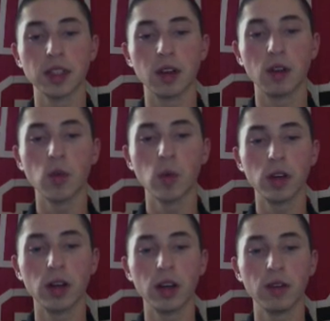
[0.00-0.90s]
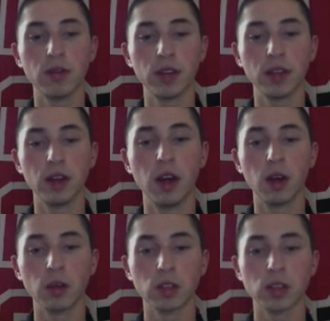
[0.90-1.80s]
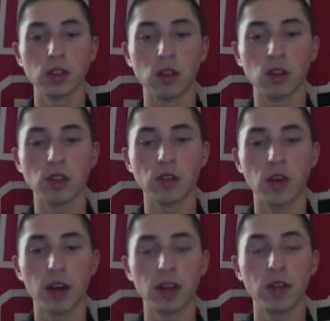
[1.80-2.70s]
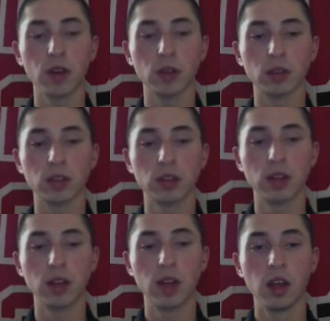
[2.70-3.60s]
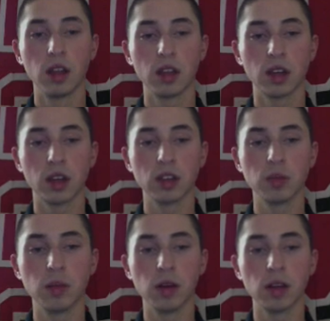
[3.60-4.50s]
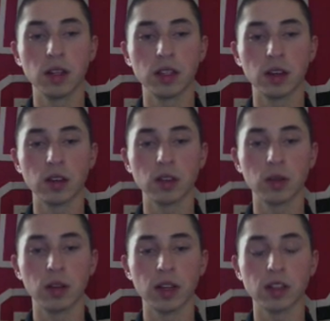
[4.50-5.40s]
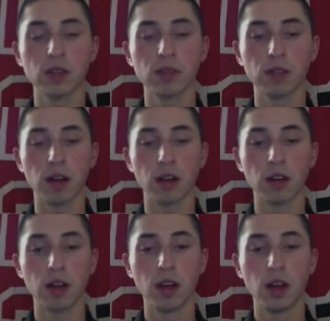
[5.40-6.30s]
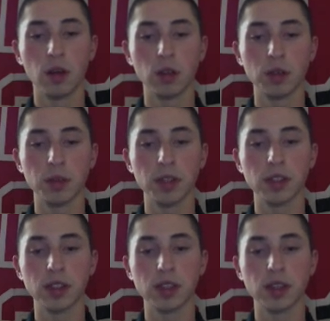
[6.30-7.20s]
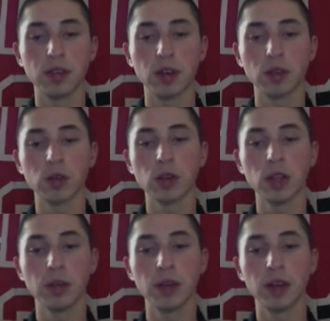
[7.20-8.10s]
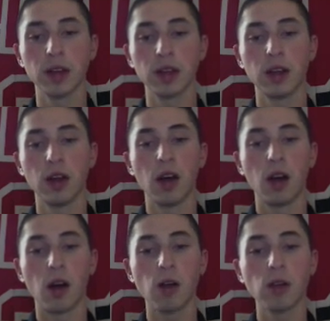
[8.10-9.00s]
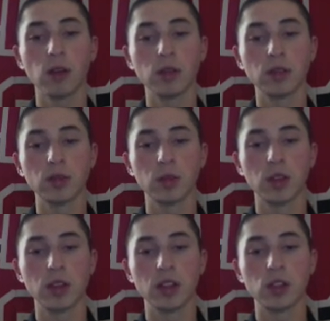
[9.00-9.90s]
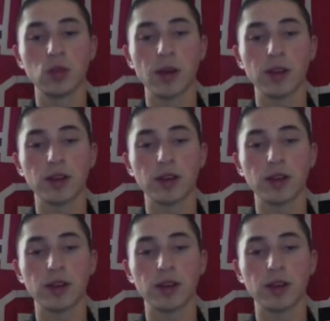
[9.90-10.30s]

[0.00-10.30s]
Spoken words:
overwinter and feed on such a large variety of hosts. The kudzu bug is also an excellent flyer, which means it is difficult to eliminate all hosts within its range.